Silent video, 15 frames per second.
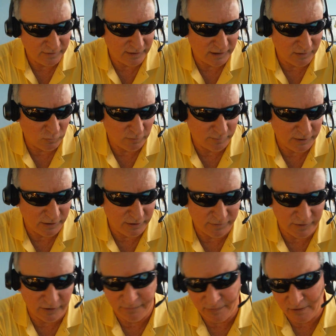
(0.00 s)
then it will be
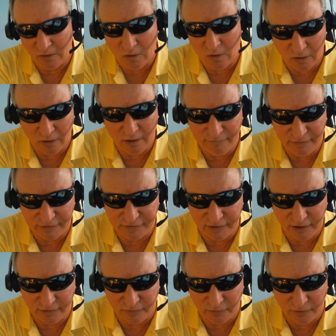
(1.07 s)
there. There are
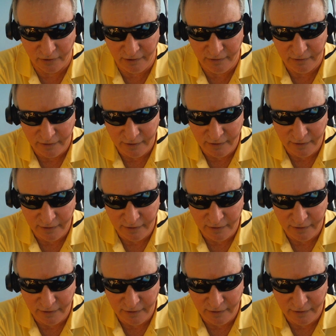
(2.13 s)
investigatory